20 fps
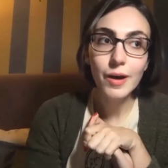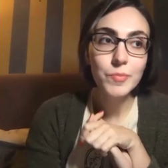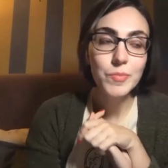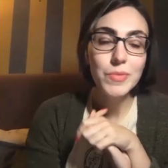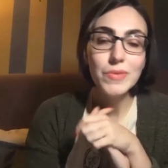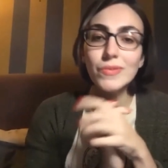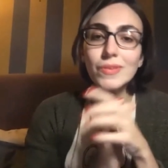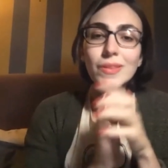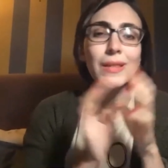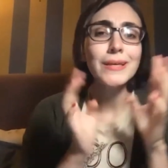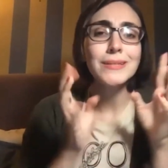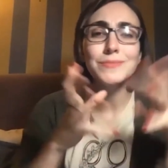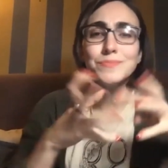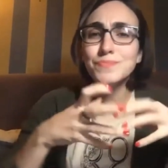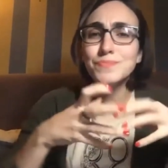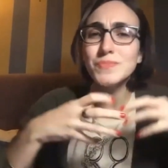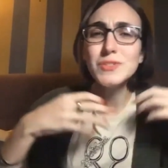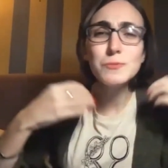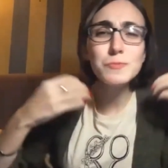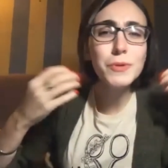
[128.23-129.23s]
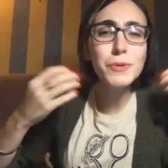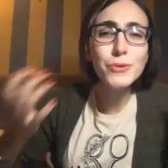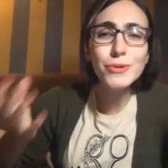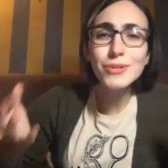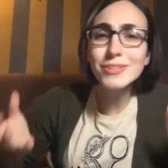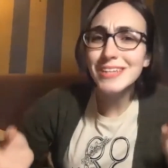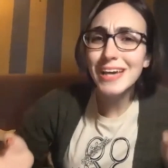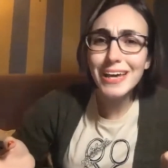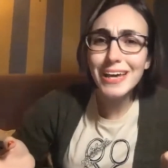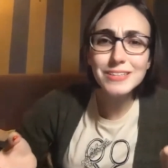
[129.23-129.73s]
Even like
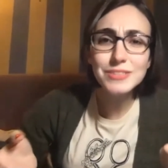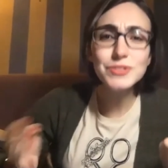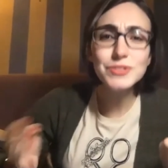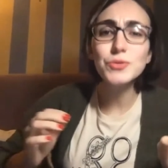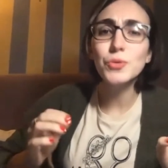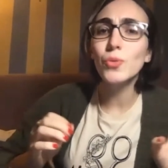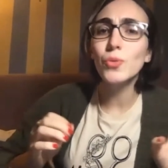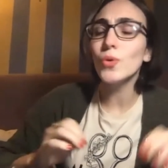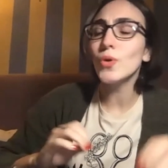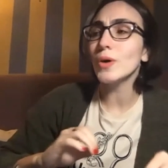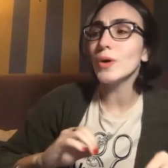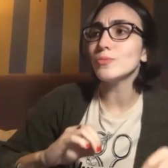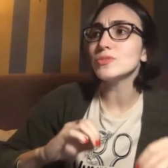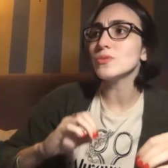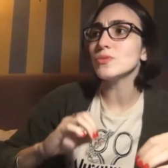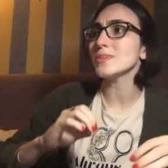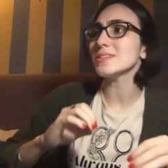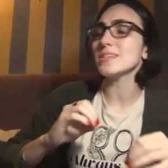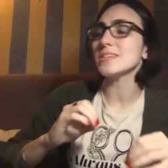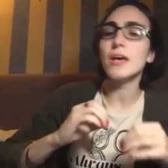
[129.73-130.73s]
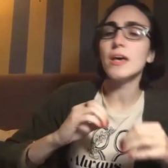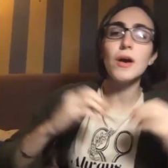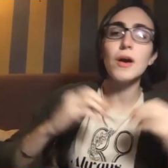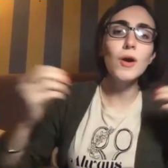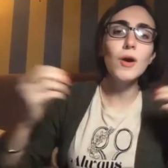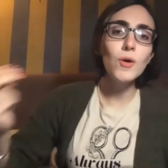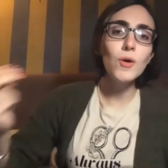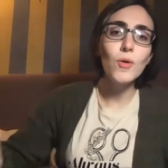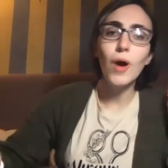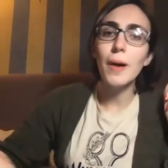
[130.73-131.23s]
Spirit Day at school, I was always like,
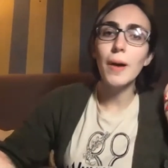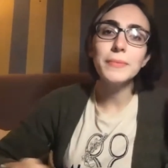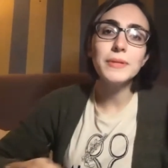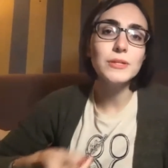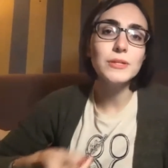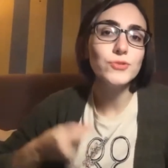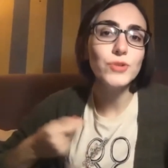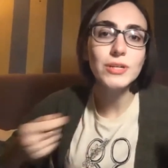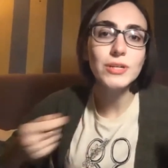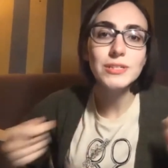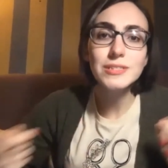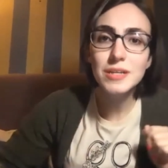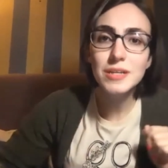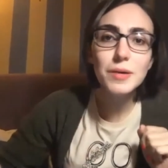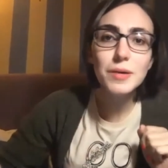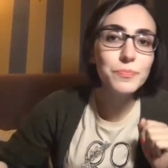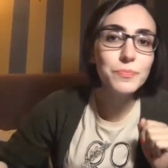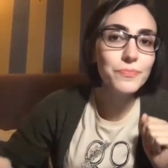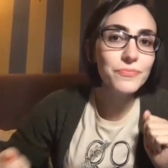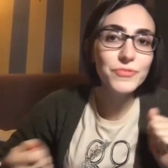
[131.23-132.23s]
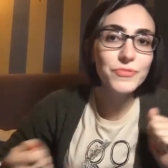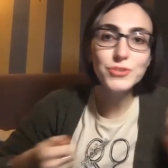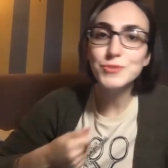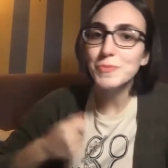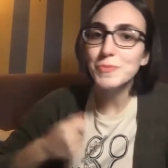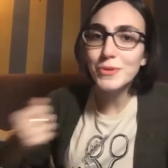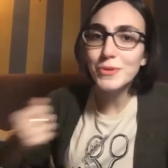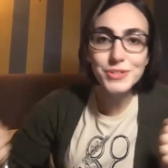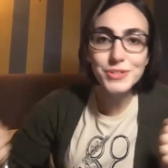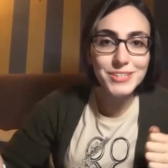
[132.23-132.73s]
oh, I'm going to dress up for
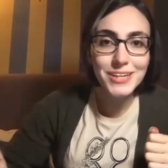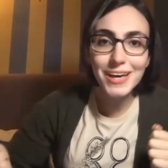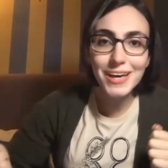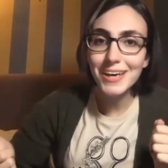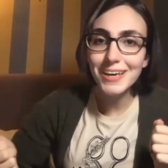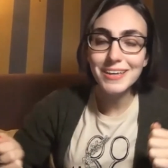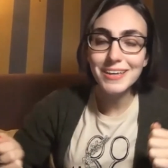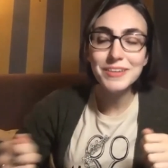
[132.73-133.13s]
Spirit Day.